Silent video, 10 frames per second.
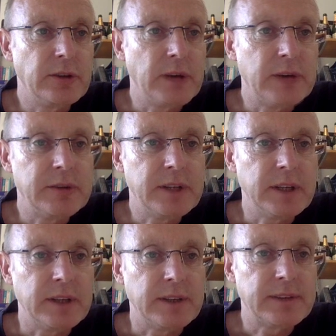do everything
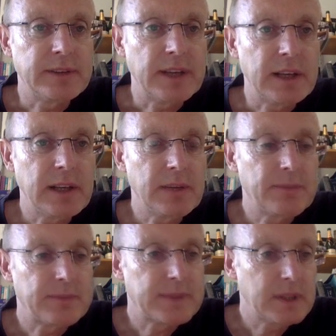in Excel.
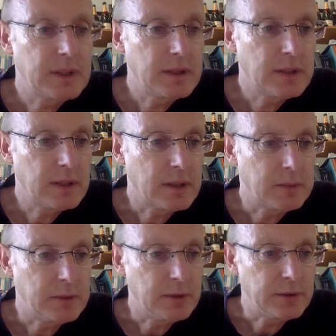
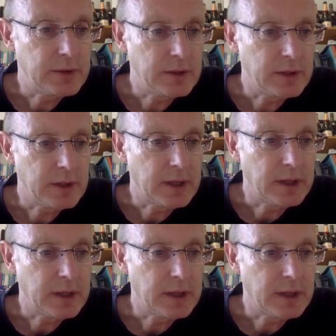I'm using